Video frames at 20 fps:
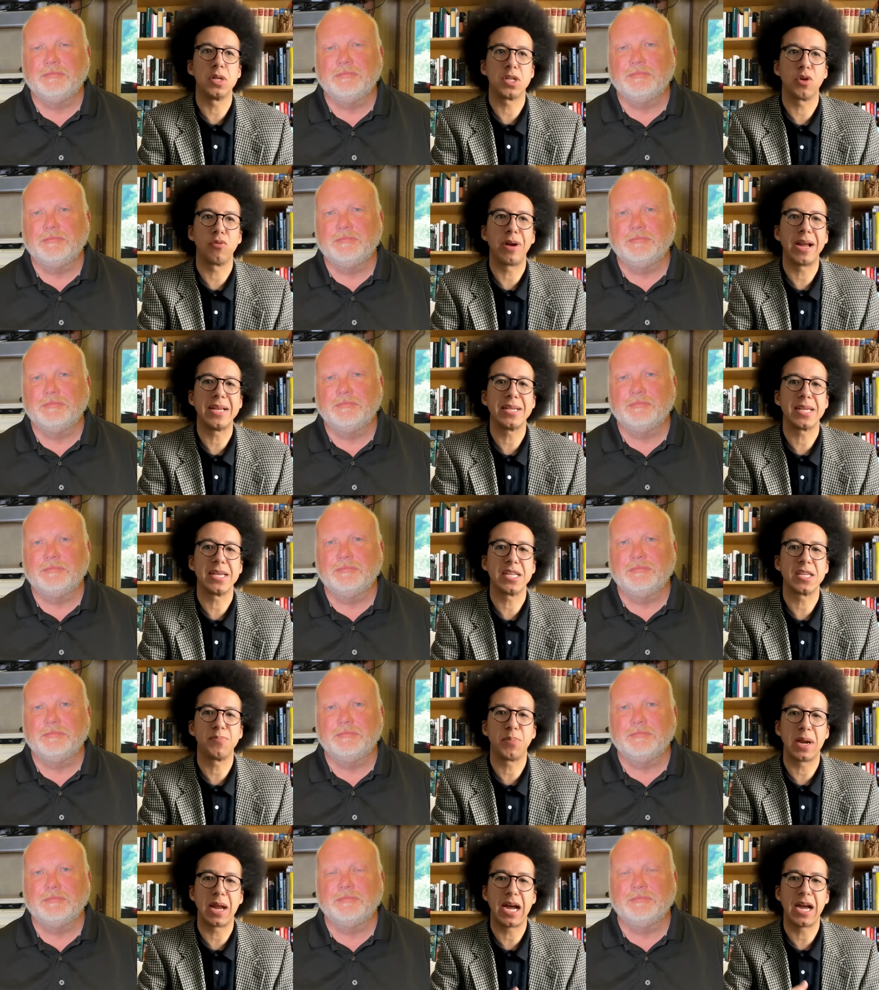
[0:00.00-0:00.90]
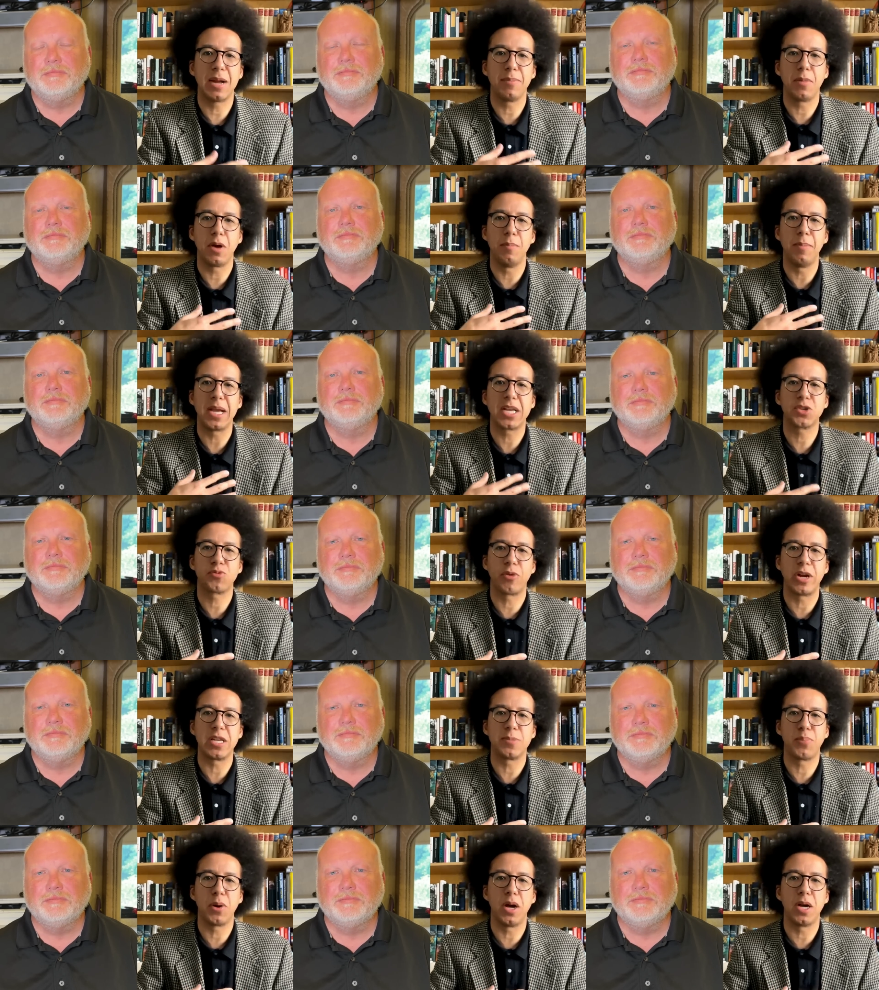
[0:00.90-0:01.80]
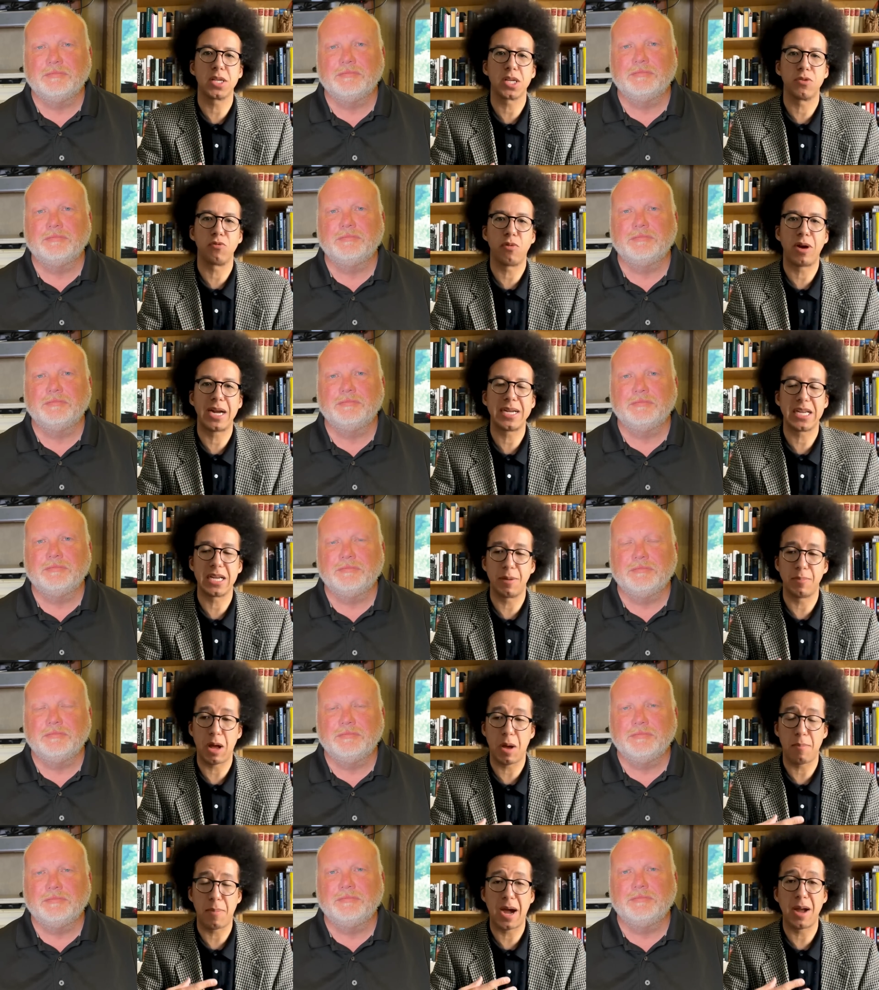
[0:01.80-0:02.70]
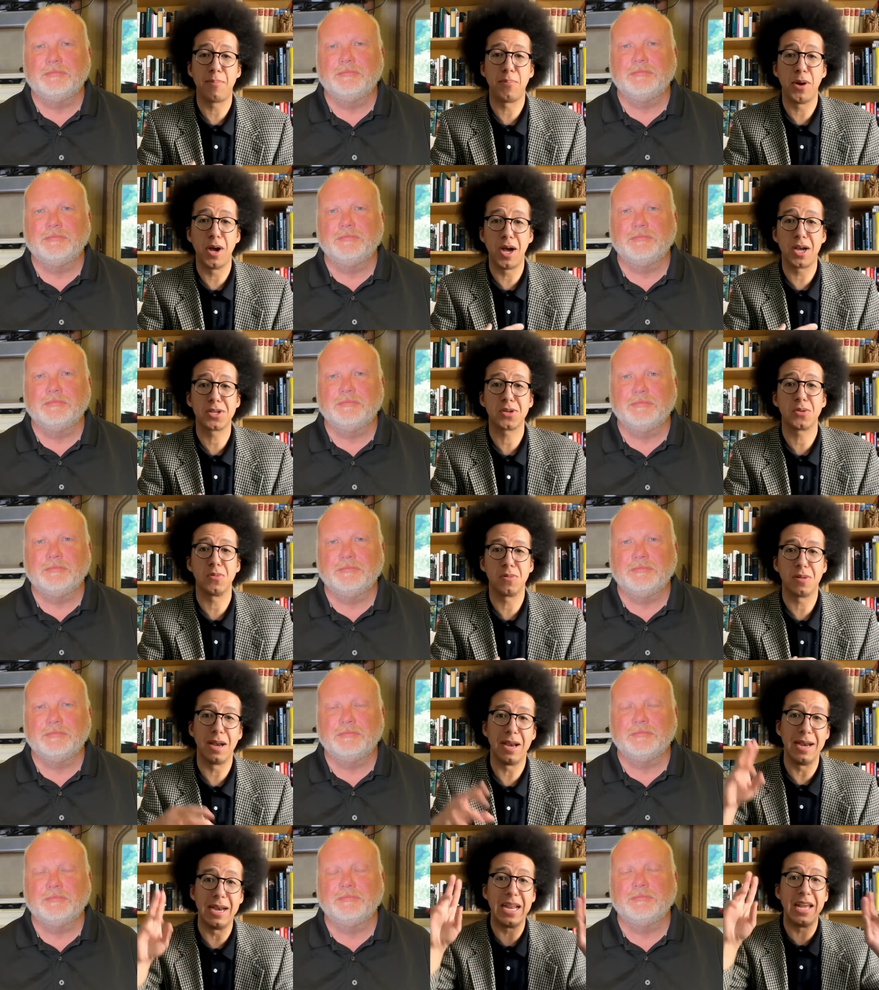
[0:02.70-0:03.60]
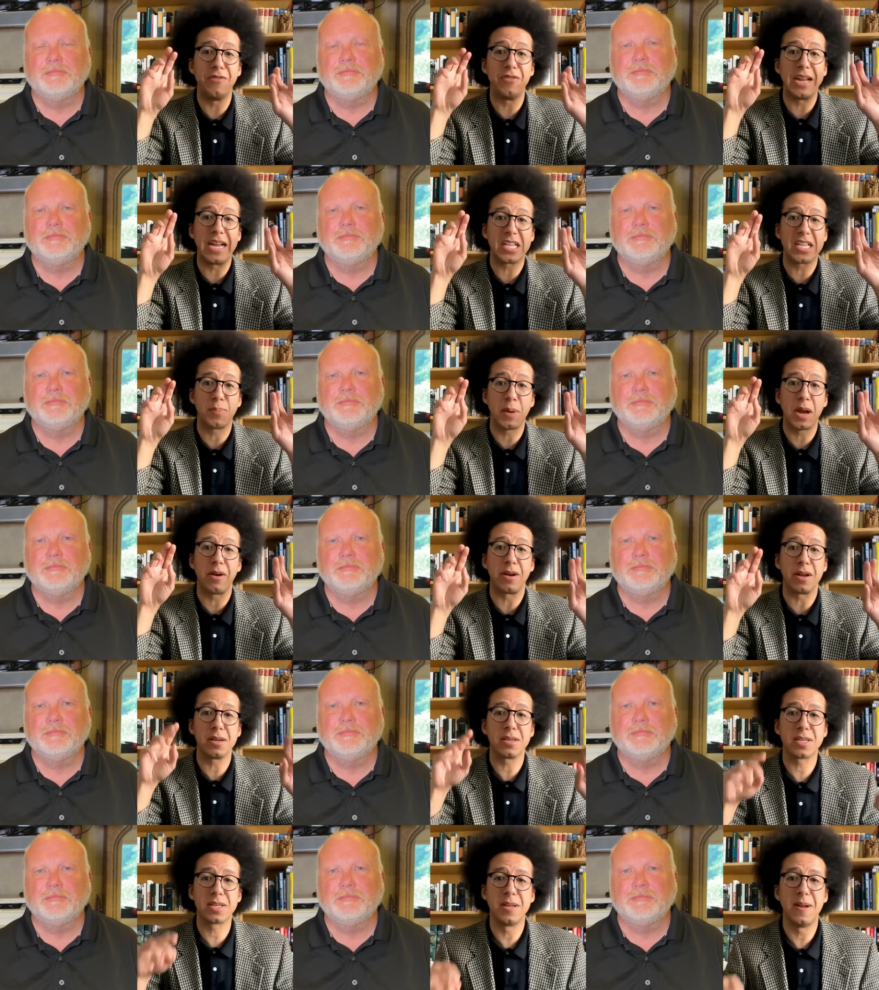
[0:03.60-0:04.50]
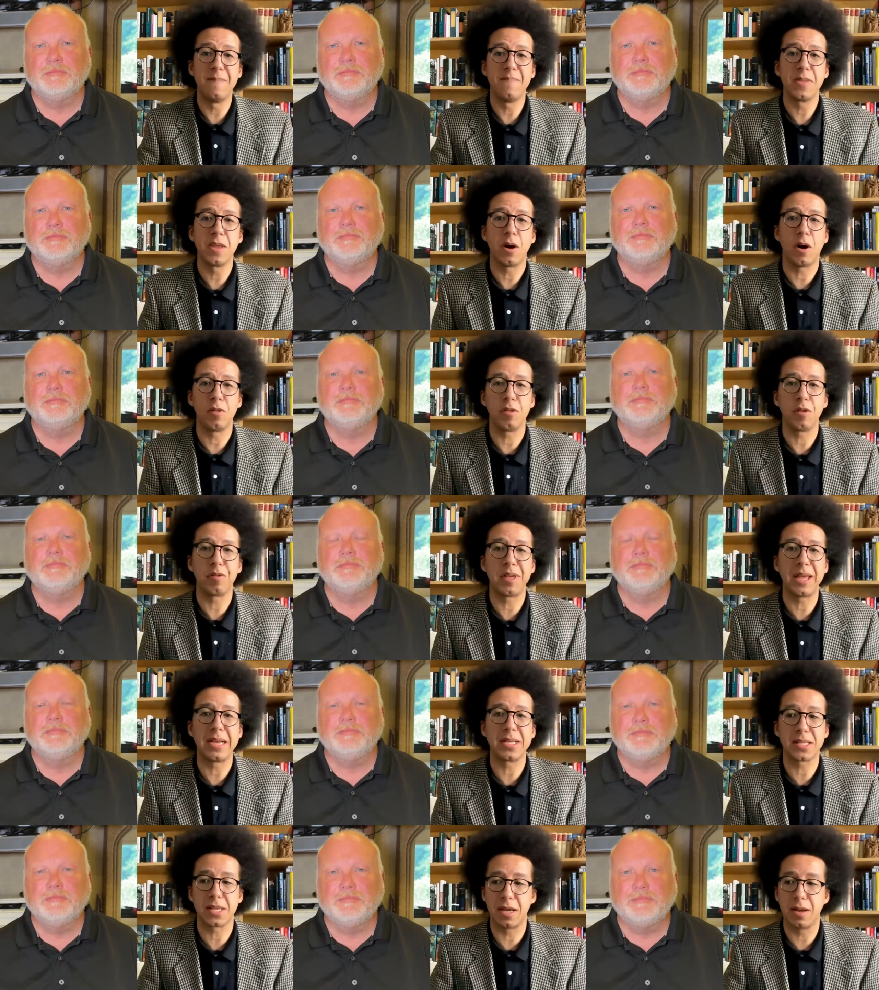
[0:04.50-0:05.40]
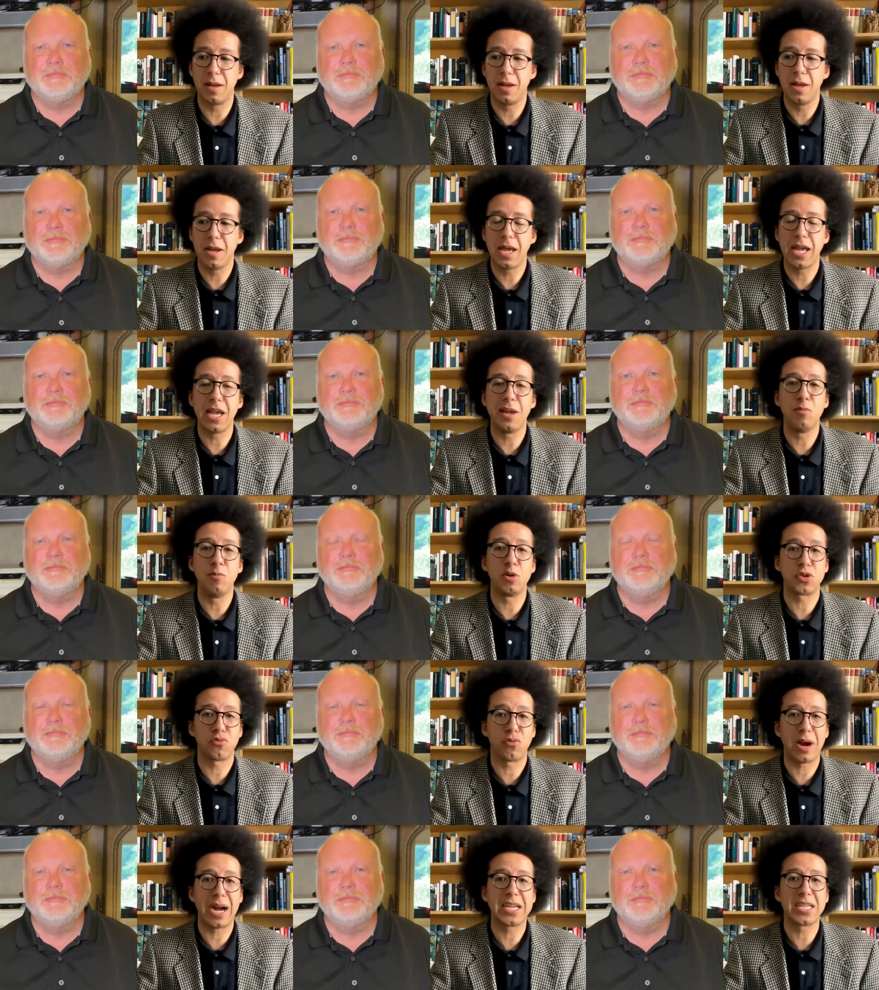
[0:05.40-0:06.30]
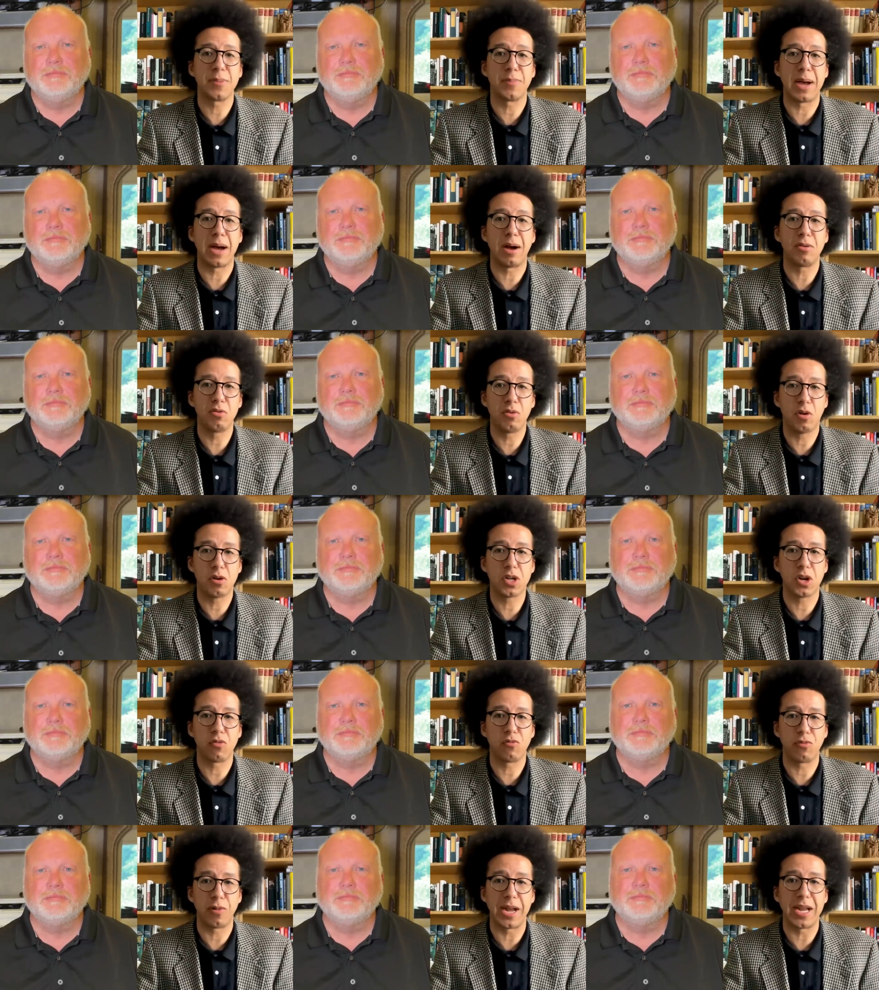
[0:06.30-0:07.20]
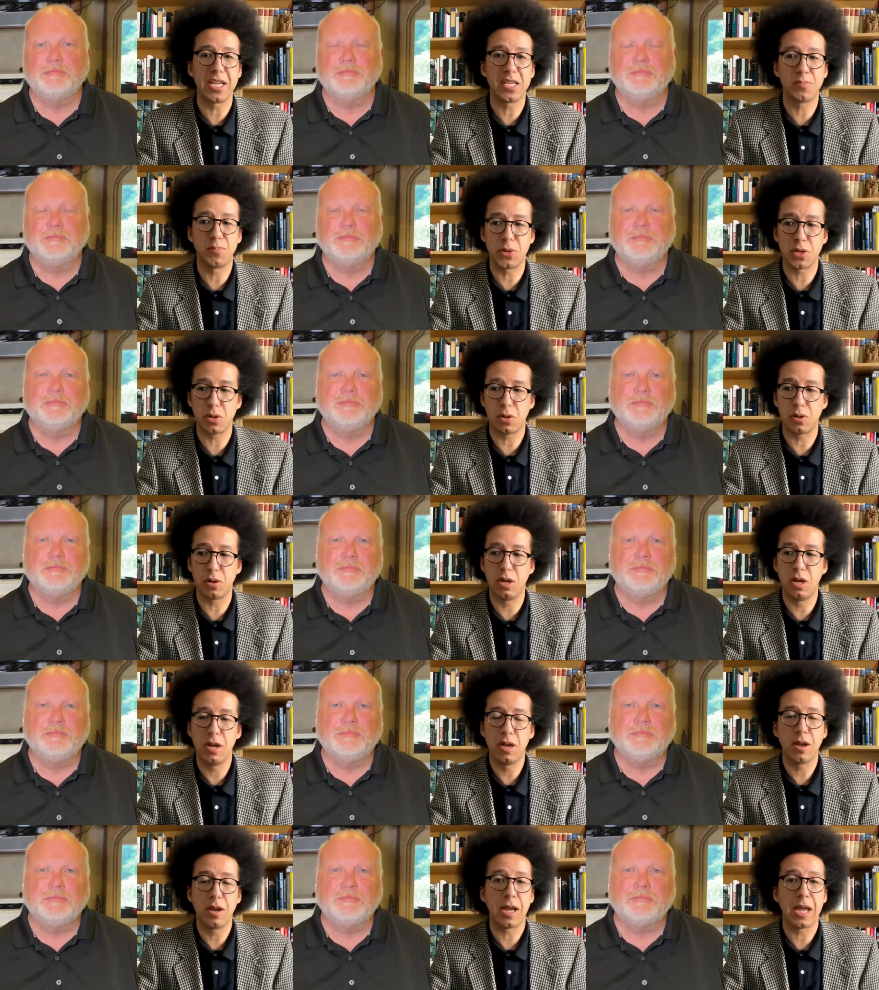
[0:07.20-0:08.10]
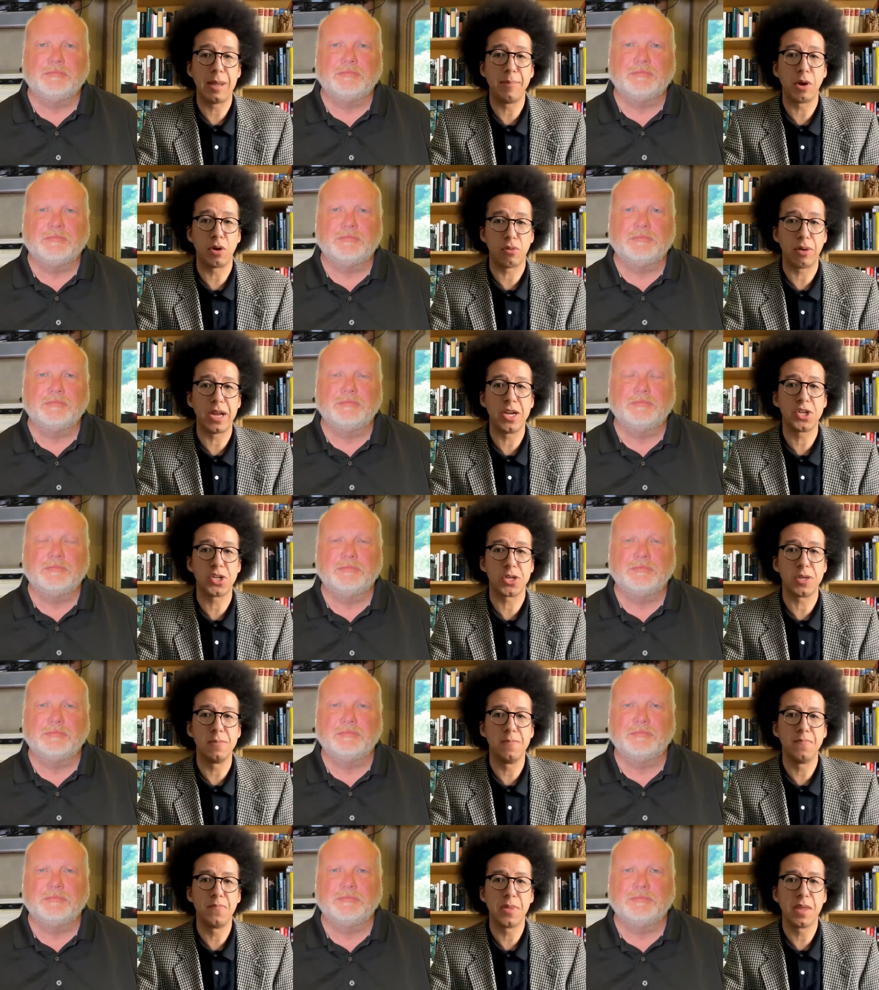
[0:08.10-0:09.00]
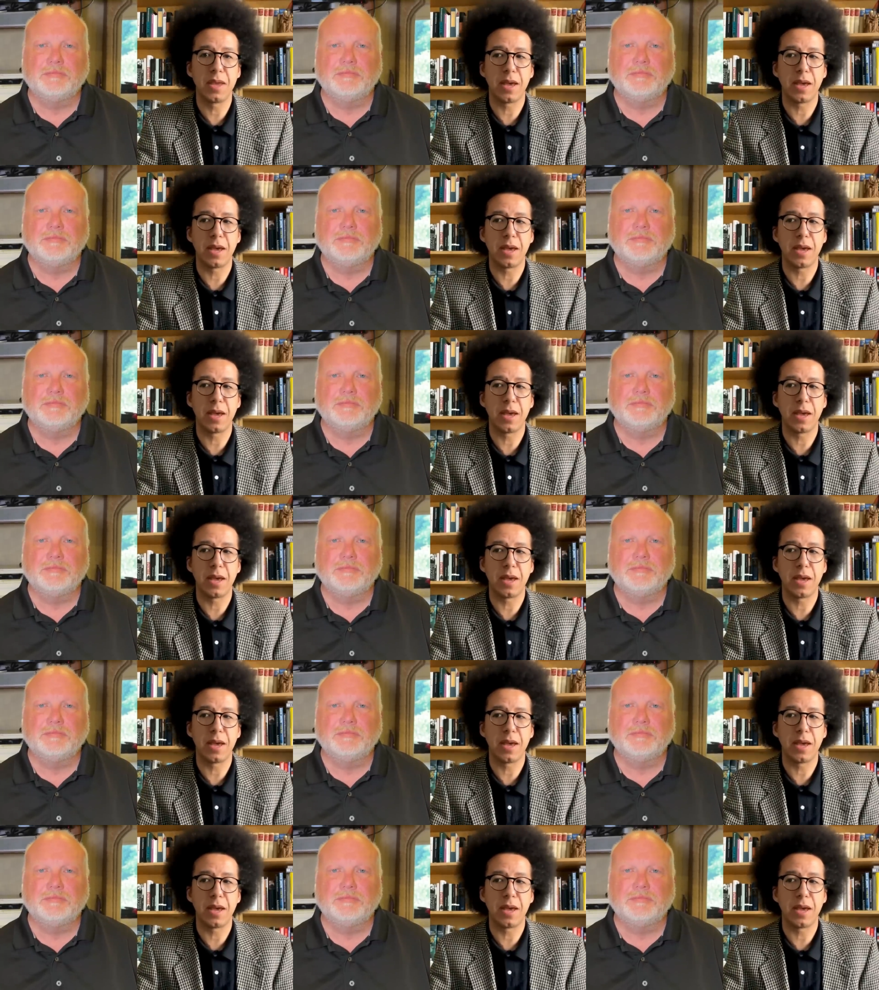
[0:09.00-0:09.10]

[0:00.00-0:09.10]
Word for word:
Speaker 1: was a racist, but I'm a mixed race person writing about my personal lived experience on the things that he was right about, not on race, but on immigration.